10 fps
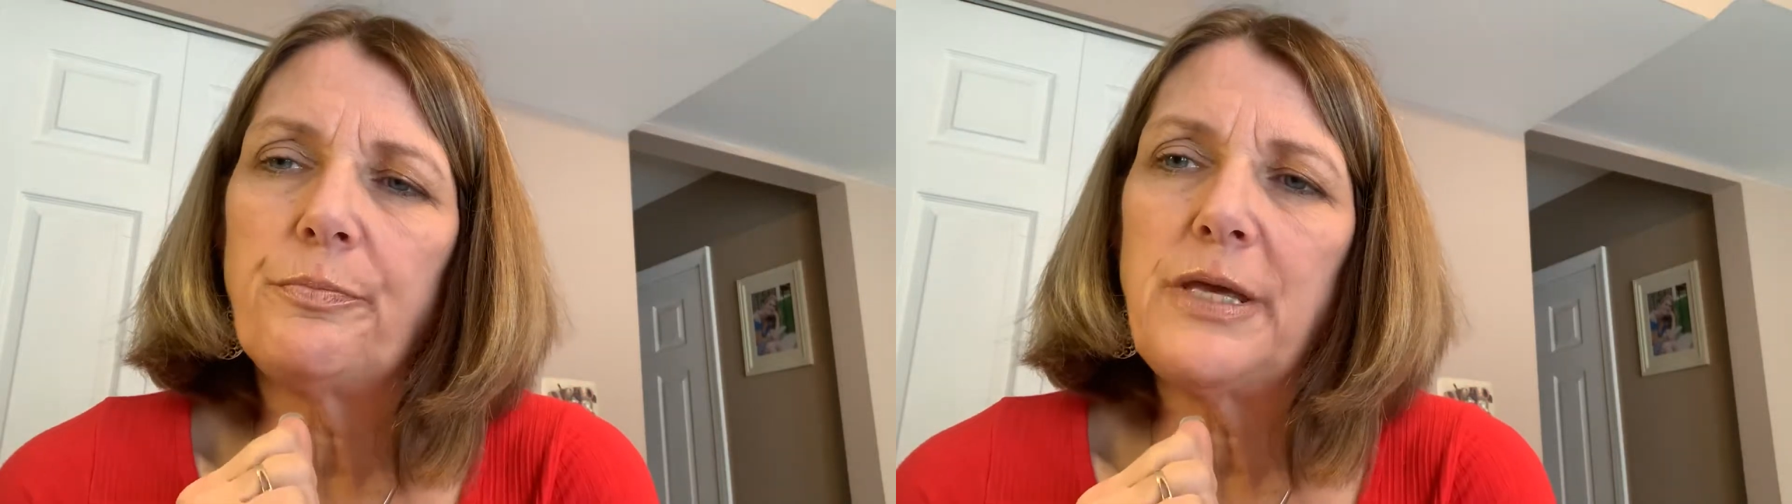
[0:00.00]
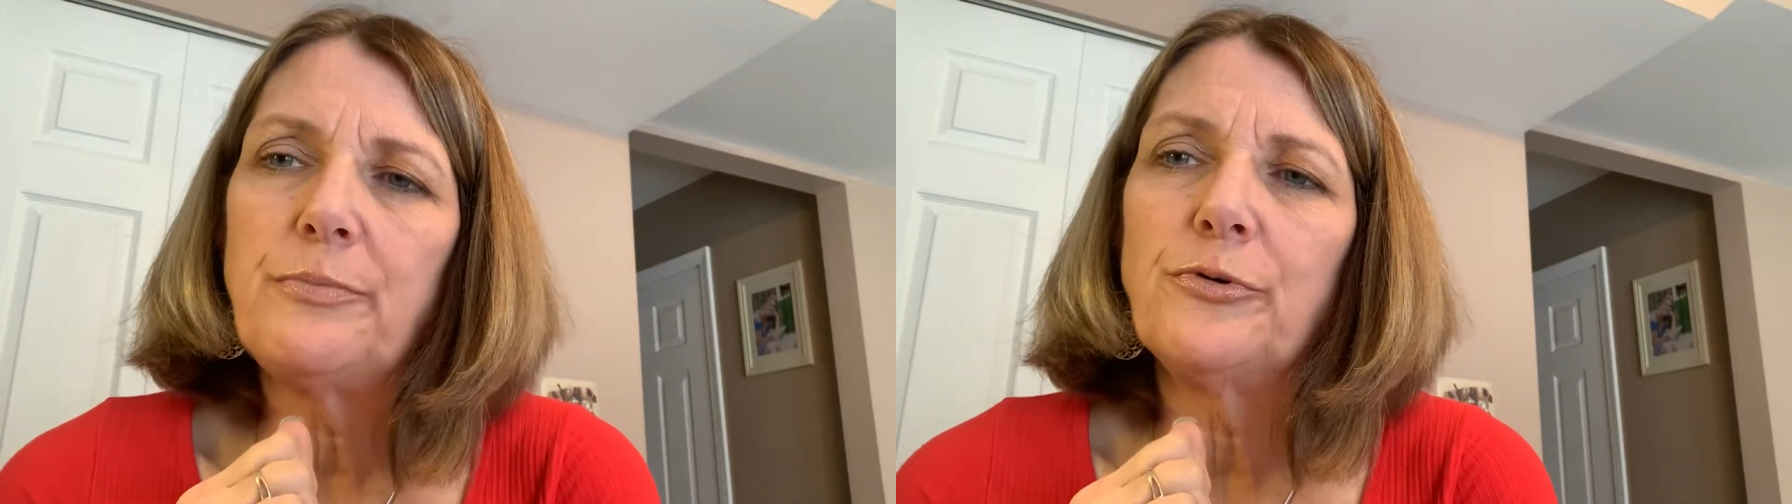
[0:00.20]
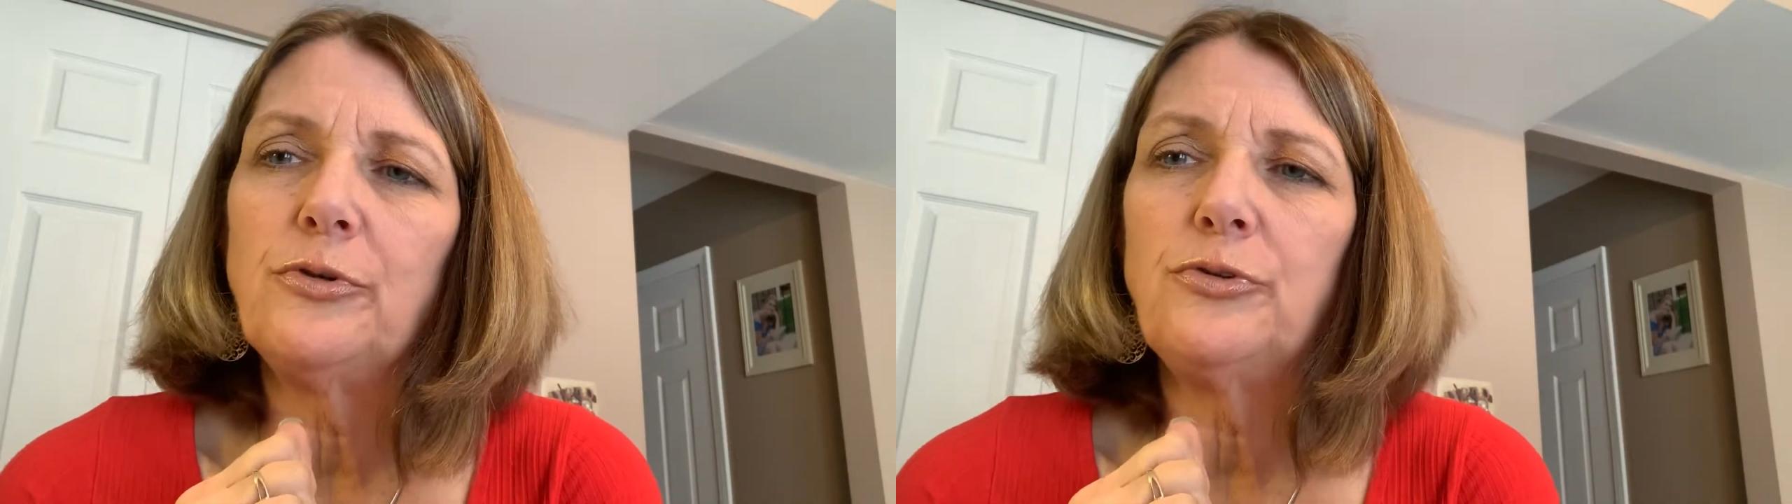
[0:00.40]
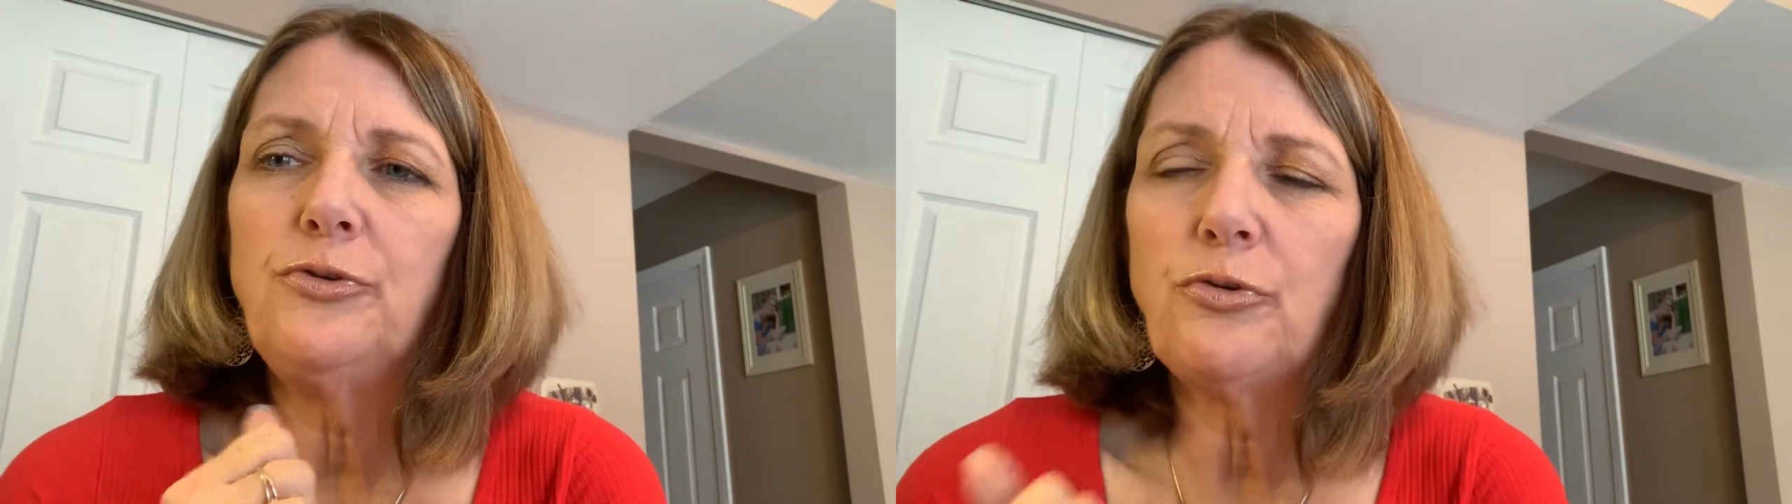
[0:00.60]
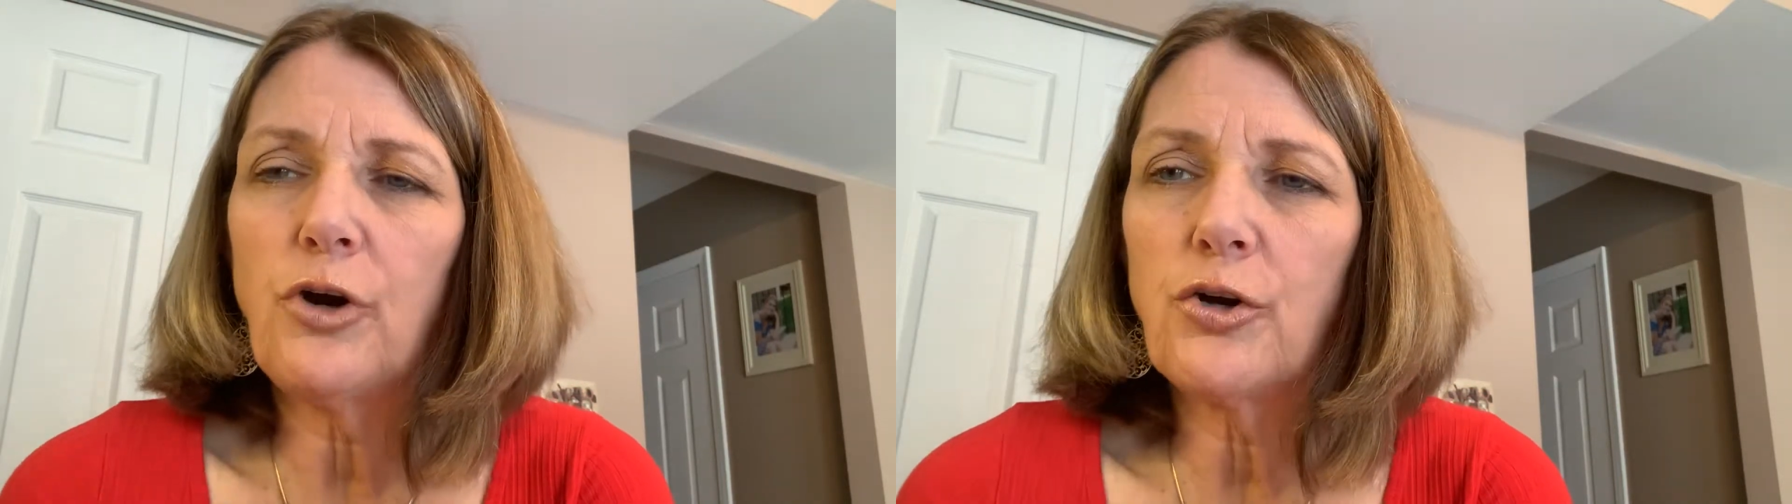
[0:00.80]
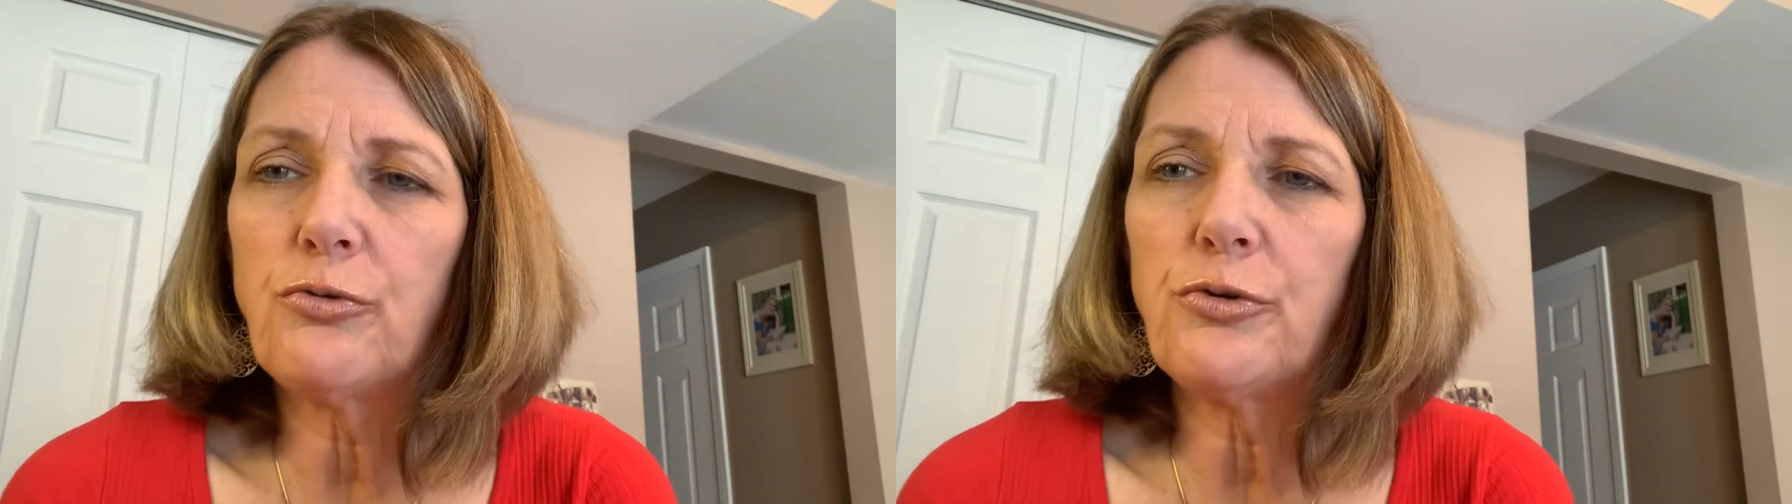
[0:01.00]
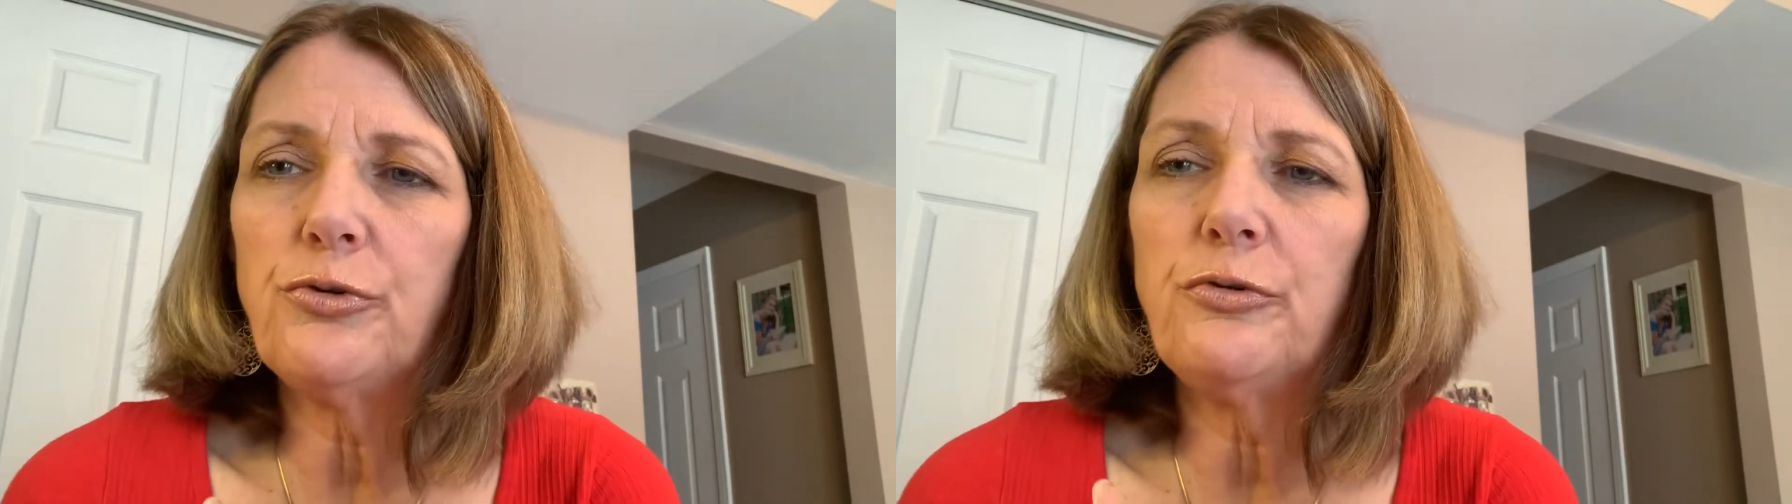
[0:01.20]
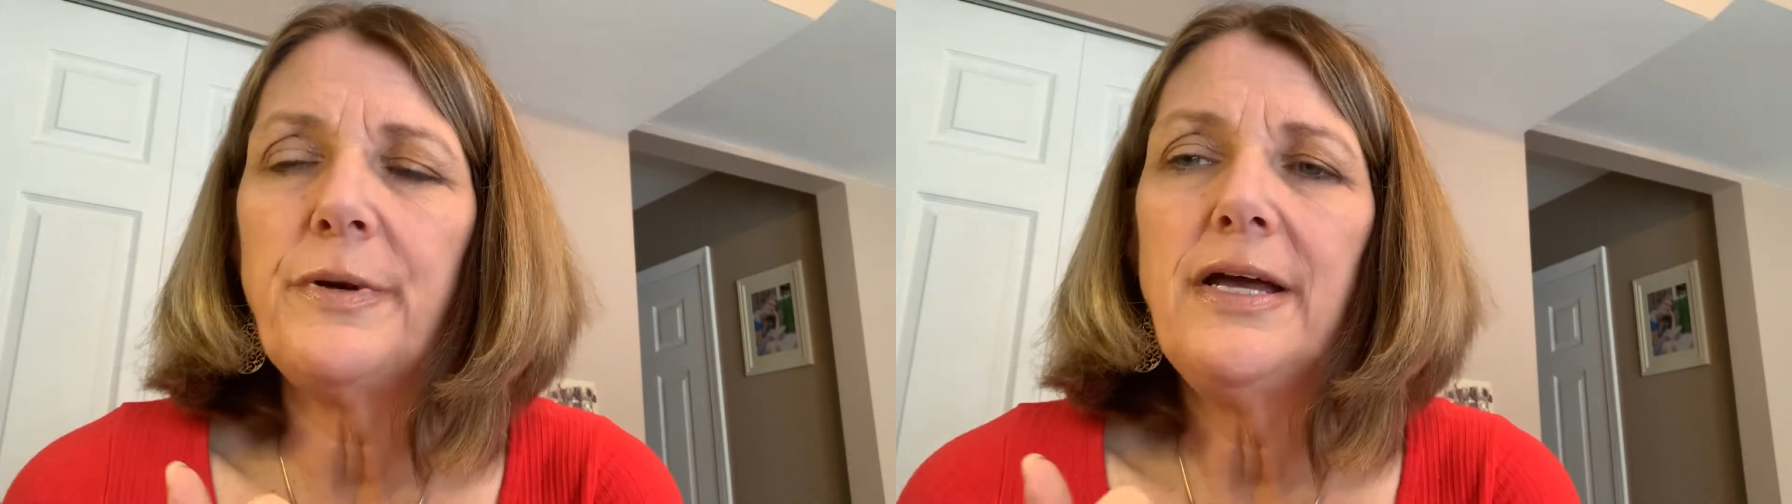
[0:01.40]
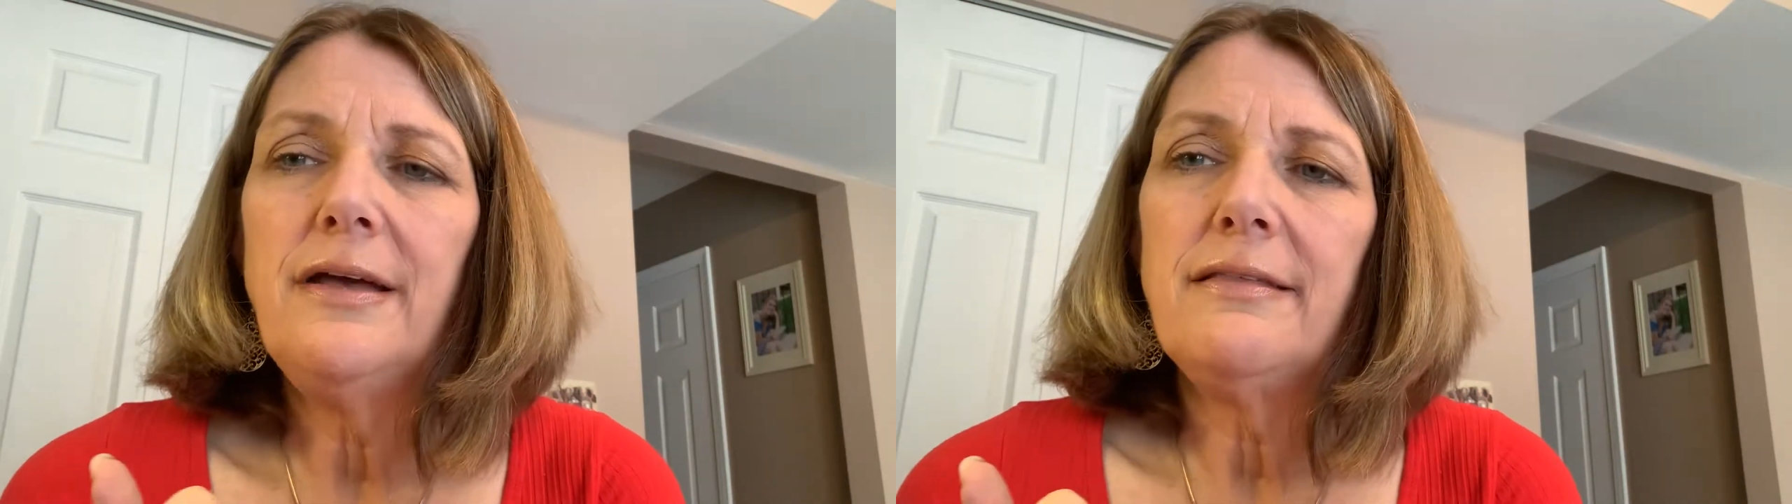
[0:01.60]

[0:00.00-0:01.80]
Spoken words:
people new to our group,